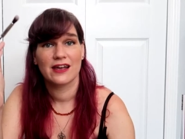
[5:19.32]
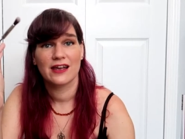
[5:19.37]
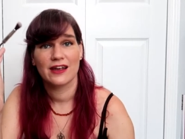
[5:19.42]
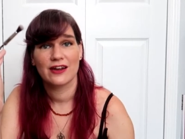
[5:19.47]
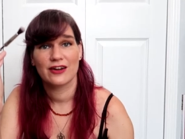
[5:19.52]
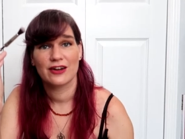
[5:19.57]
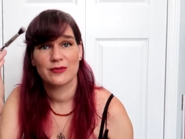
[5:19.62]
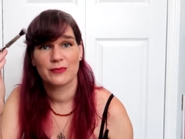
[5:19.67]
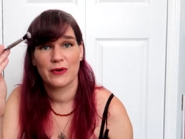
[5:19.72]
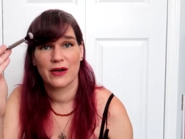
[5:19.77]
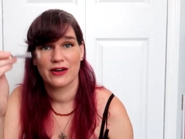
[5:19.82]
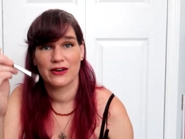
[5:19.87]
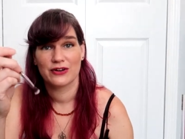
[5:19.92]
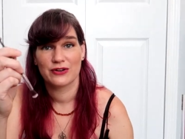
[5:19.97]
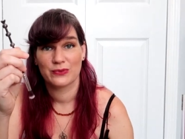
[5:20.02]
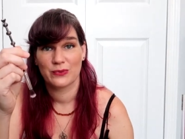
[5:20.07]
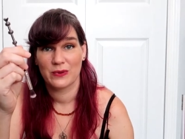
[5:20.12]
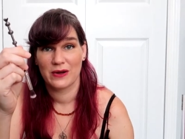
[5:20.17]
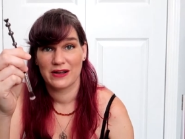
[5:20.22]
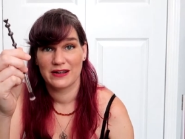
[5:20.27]
Harry
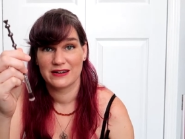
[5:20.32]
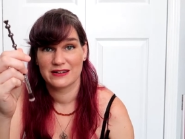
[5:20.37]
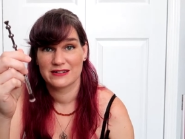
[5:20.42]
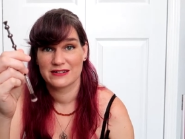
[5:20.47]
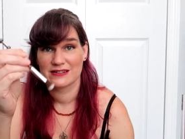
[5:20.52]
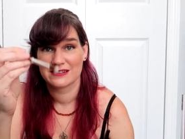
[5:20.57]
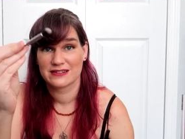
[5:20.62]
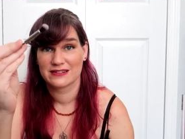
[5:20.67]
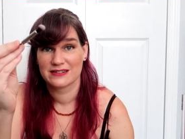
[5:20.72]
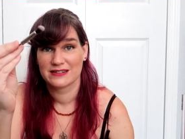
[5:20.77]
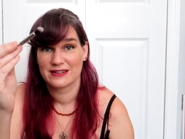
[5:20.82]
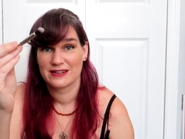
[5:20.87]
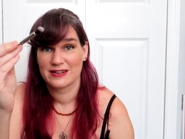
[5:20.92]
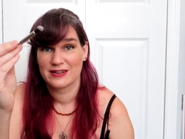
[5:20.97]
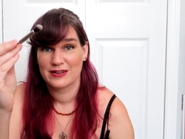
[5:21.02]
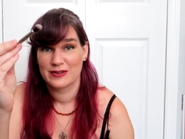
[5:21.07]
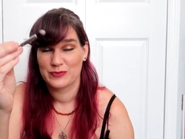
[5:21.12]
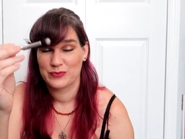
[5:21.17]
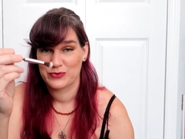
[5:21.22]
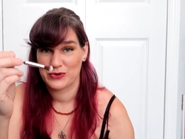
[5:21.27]
Potter wand
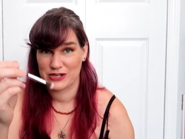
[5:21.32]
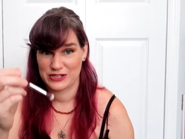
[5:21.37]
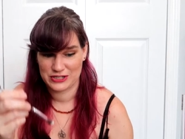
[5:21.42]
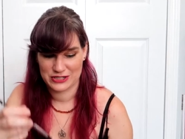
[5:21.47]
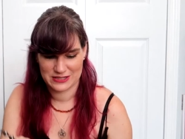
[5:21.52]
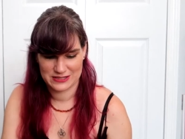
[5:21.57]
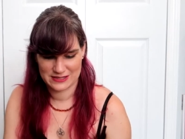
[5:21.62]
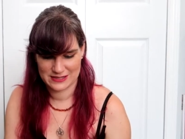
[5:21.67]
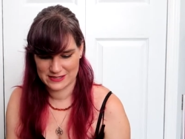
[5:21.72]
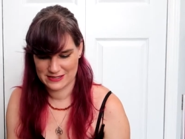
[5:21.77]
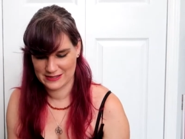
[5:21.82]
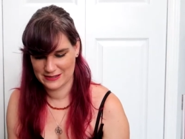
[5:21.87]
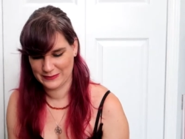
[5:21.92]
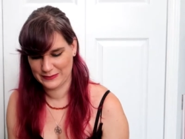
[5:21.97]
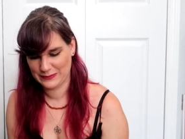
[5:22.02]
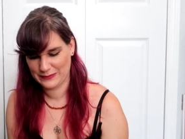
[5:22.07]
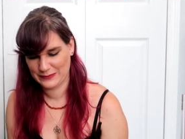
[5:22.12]
brushes.